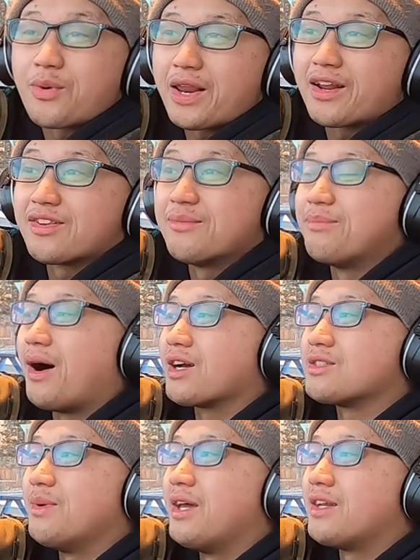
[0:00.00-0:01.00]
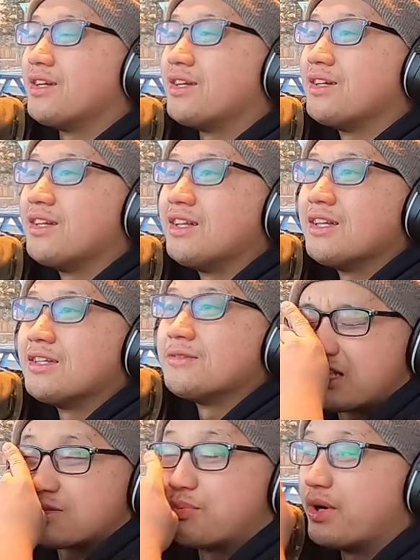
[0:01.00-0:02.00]
right out of the box, man.
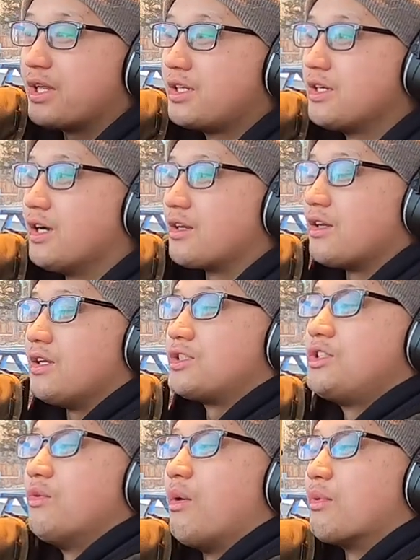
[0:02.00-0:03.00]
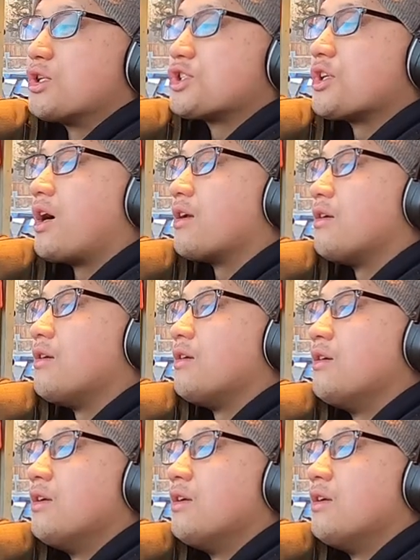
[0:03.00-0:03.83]
That's pretty good. Let's do one more shot.